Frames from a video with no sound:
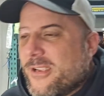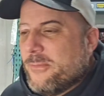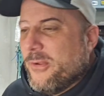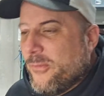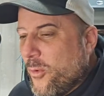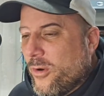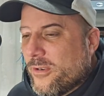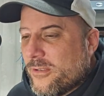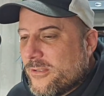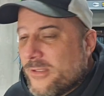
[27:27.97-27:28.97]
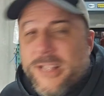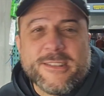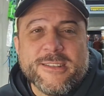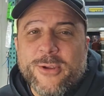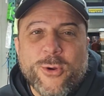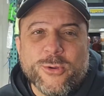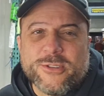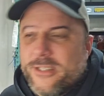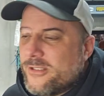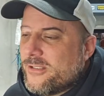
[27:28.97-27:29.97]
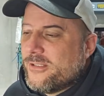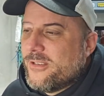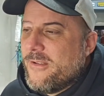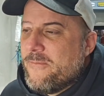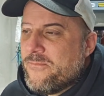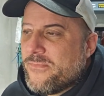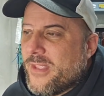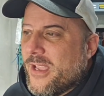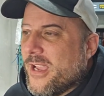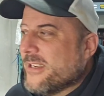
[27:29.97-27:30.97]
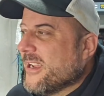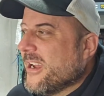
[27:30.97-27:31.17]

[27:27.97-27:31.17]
before, less than wholesale, and